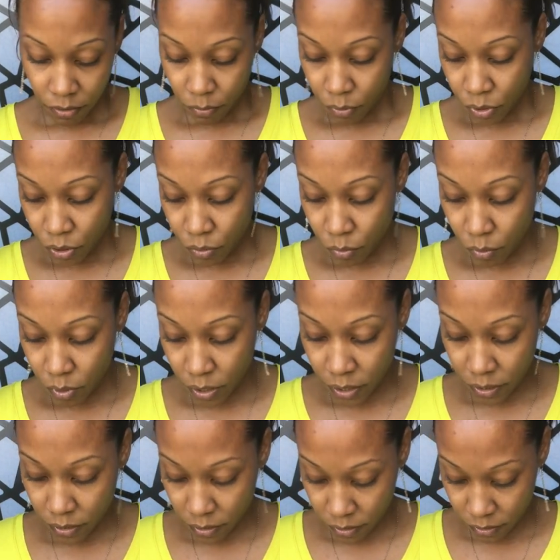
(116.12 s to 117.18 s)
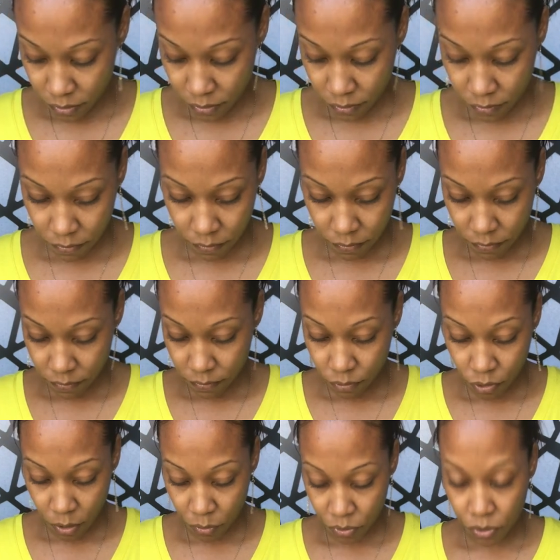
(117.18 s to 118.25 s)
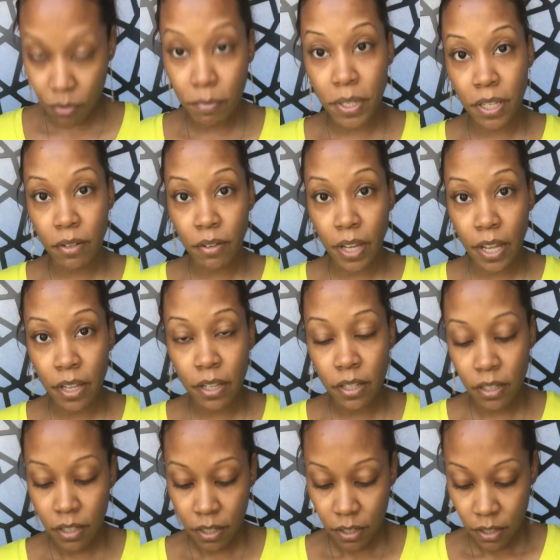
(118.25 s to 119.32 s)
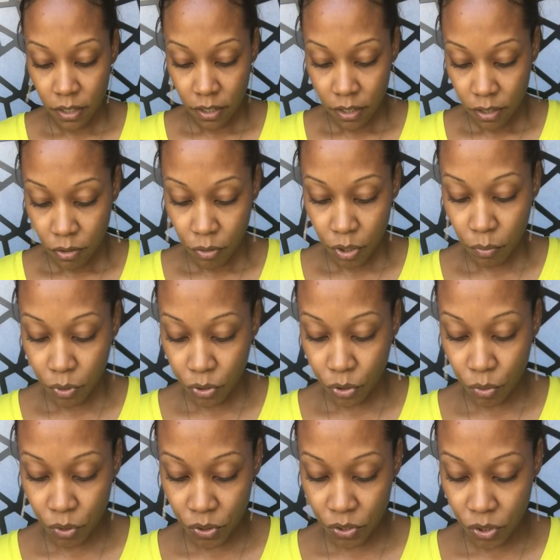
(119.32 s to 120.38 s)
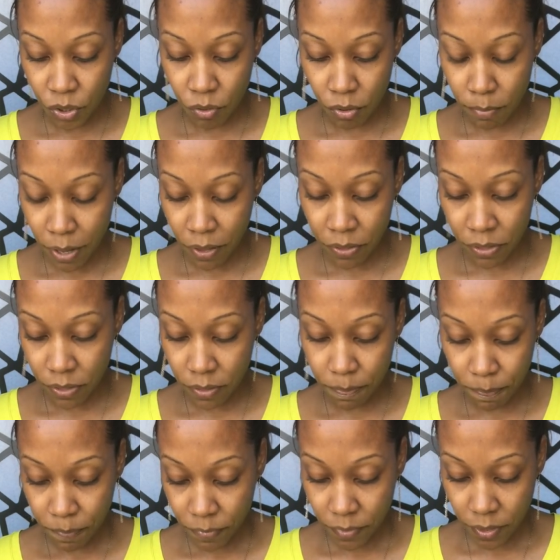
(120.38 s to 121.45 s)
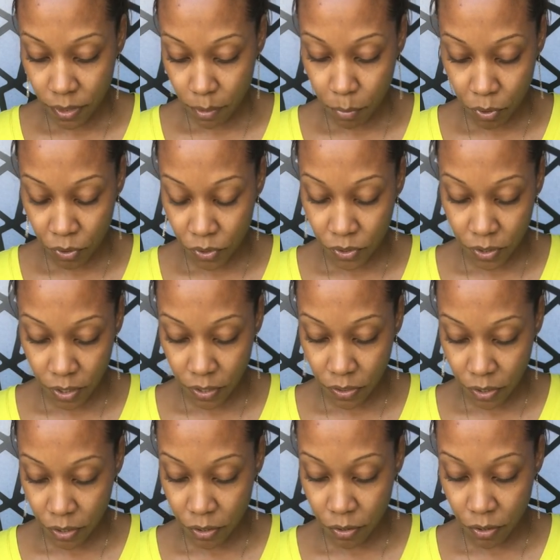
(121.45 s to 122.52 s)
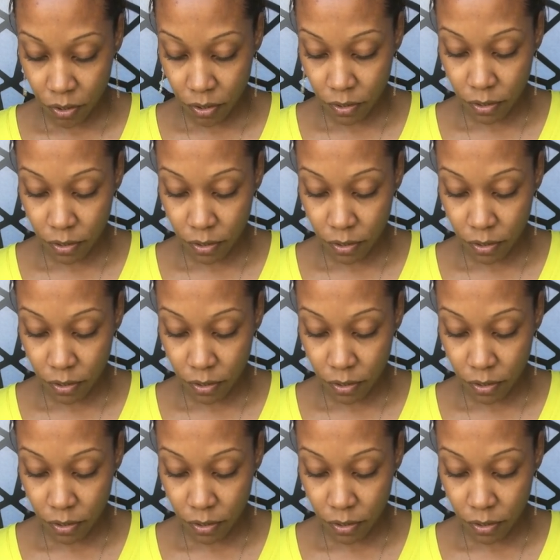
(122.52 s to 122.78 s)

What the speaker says: what do you want? That was too many, okay? What do you want Taurus to know about the person that they're